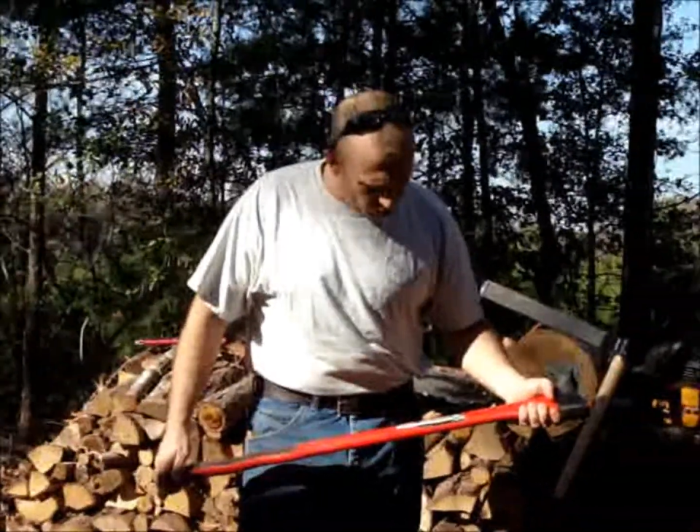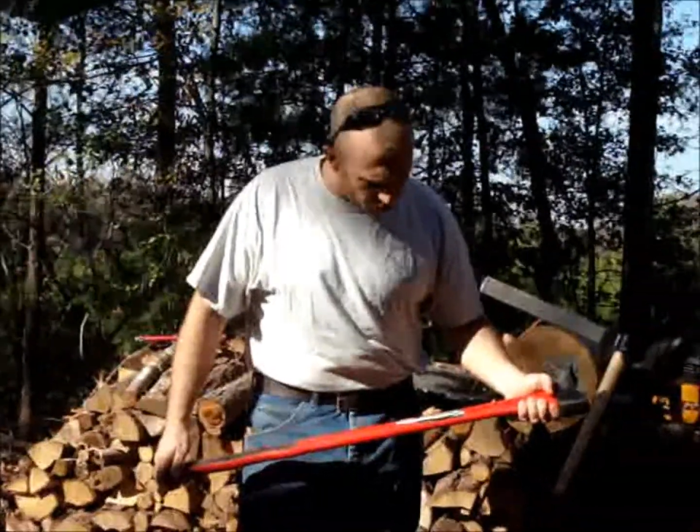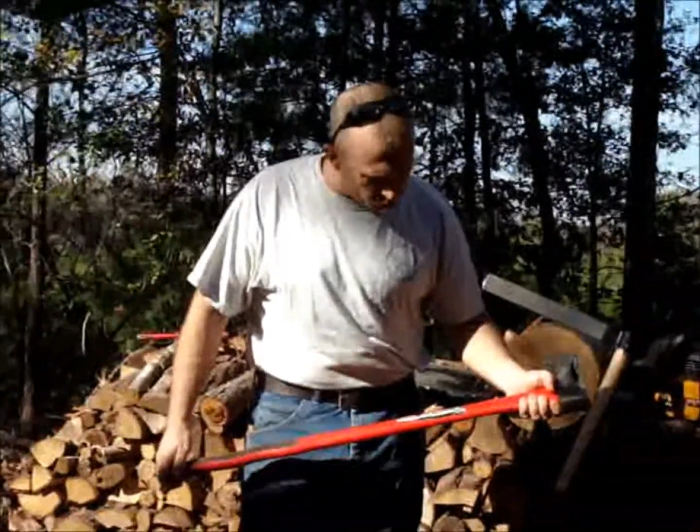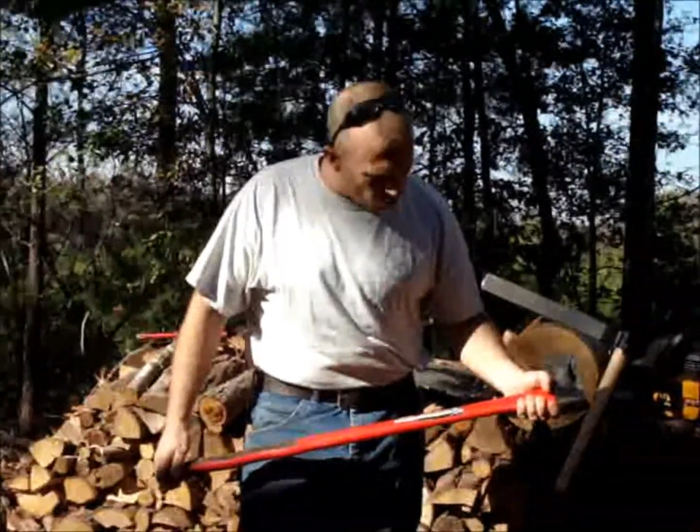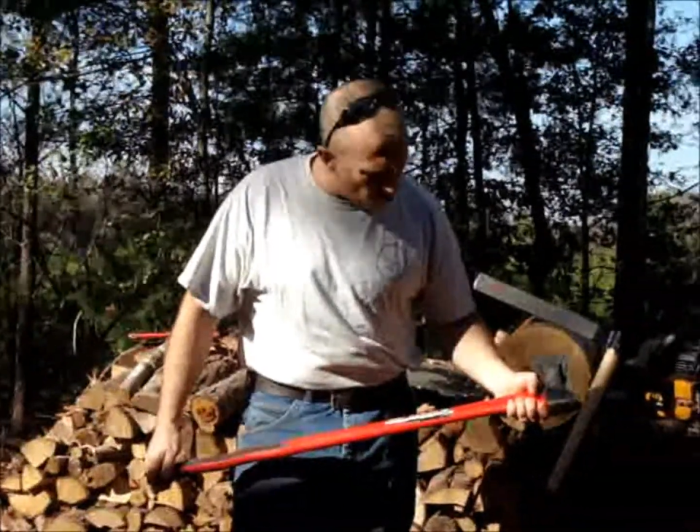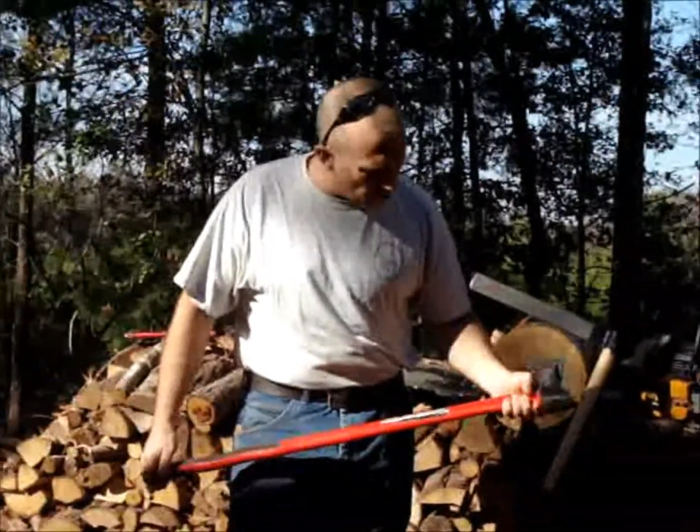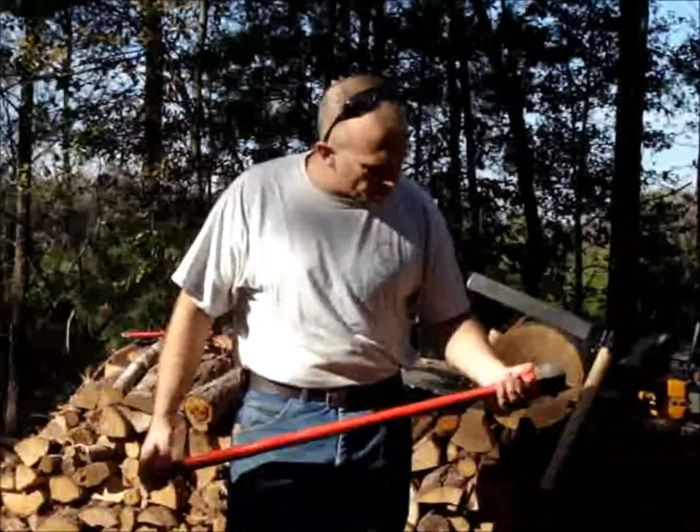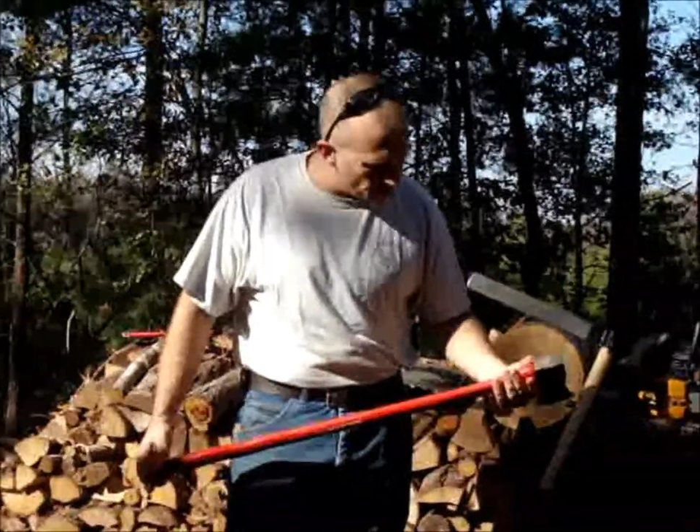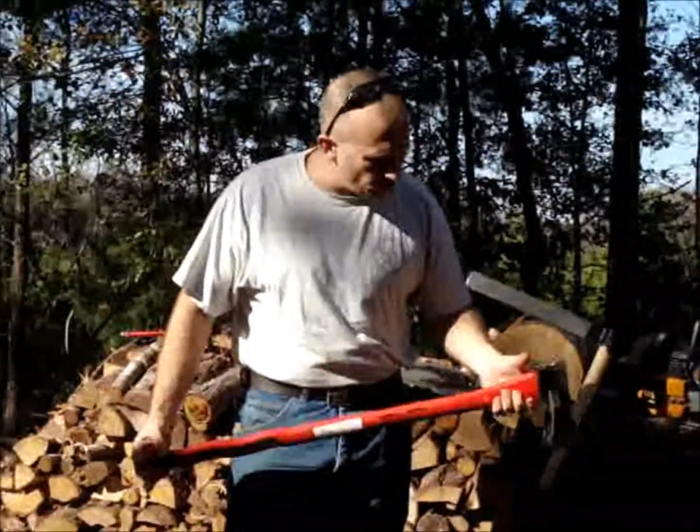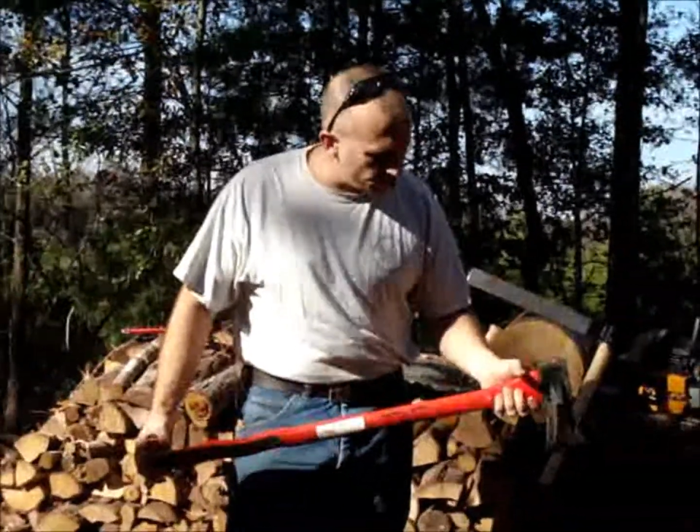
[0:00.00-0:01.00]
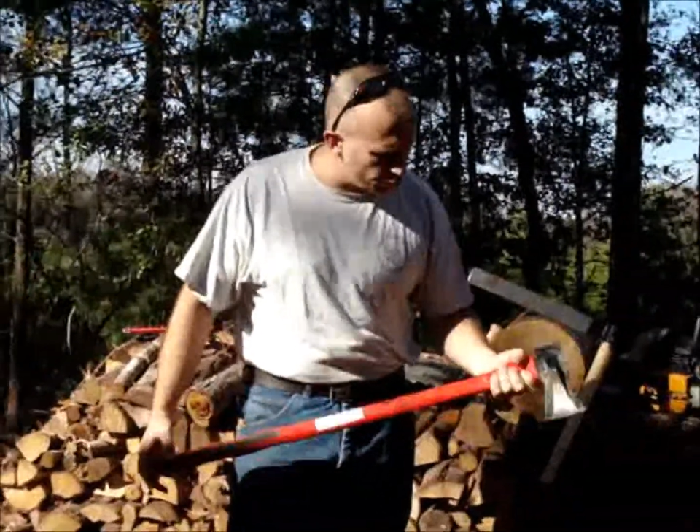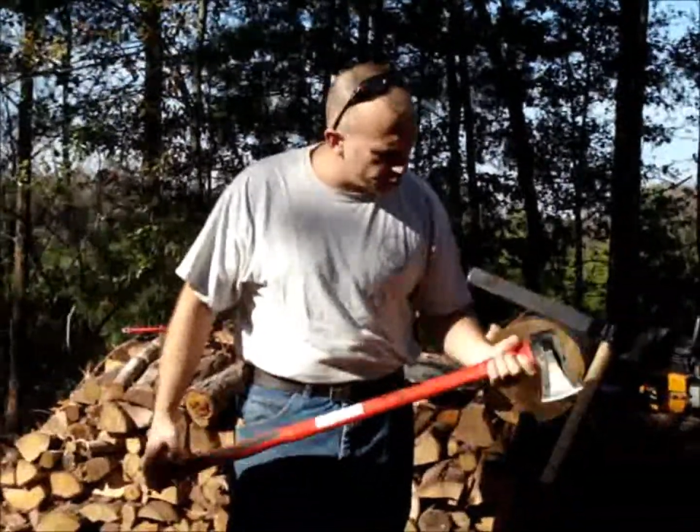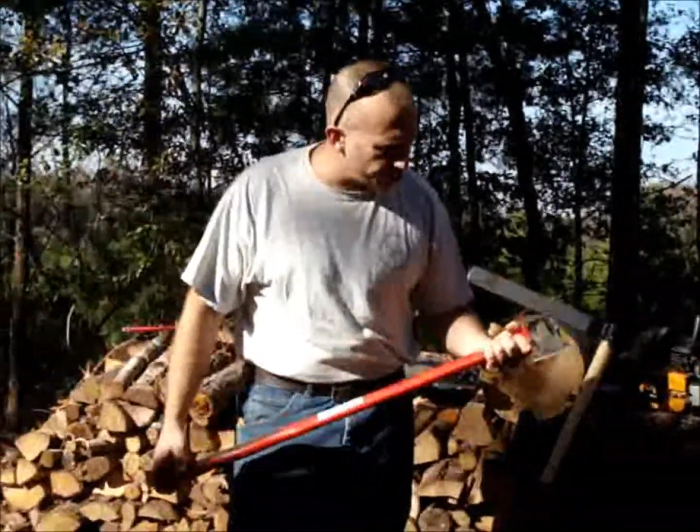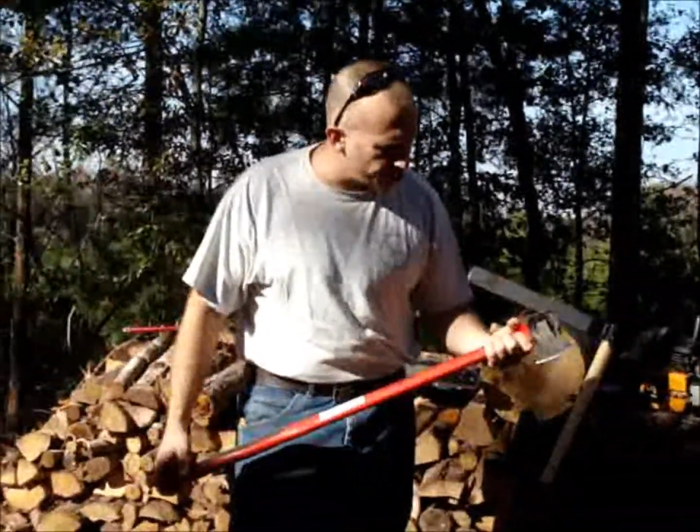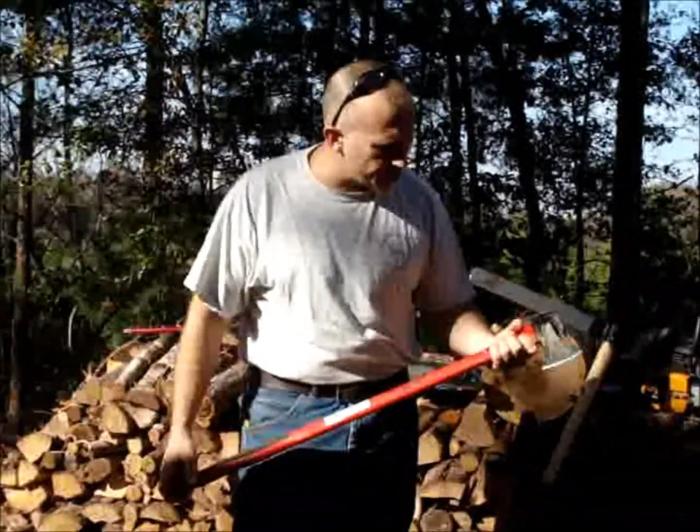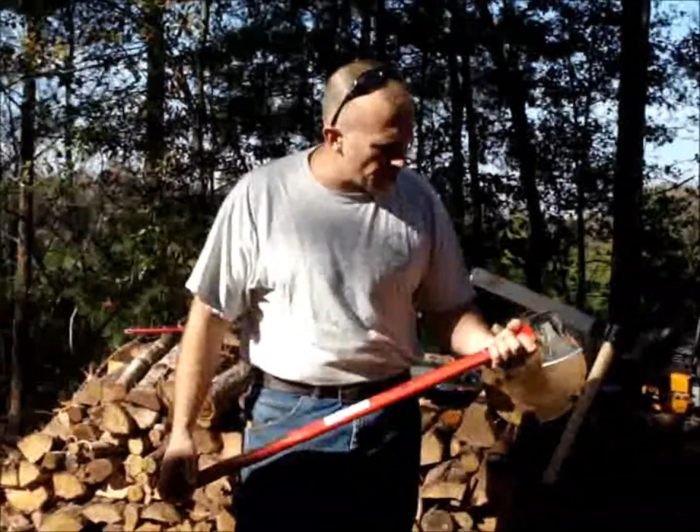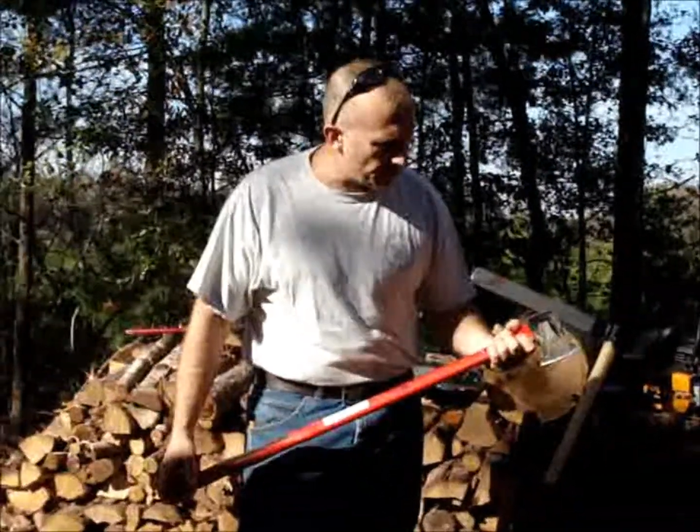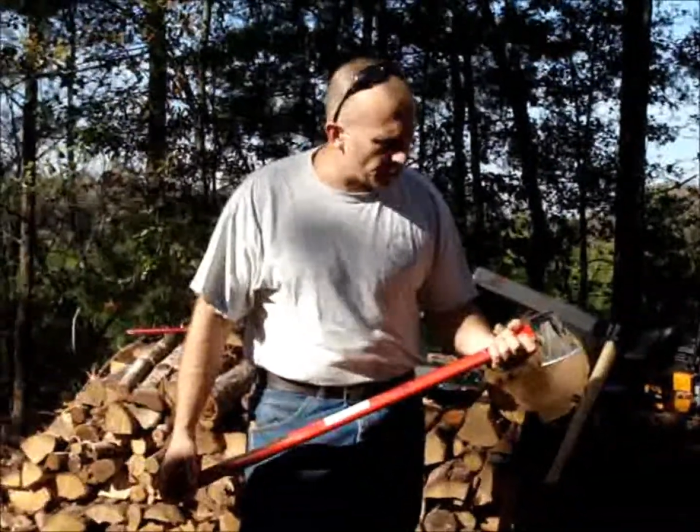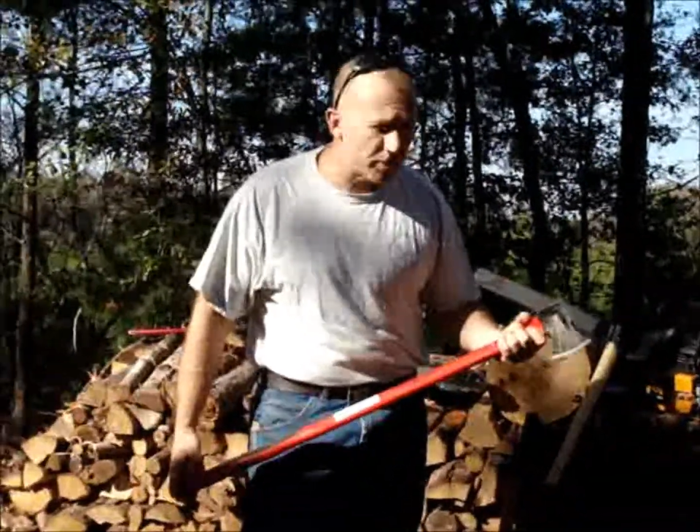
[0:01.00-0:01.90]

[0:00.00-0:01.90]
Control by True Temper.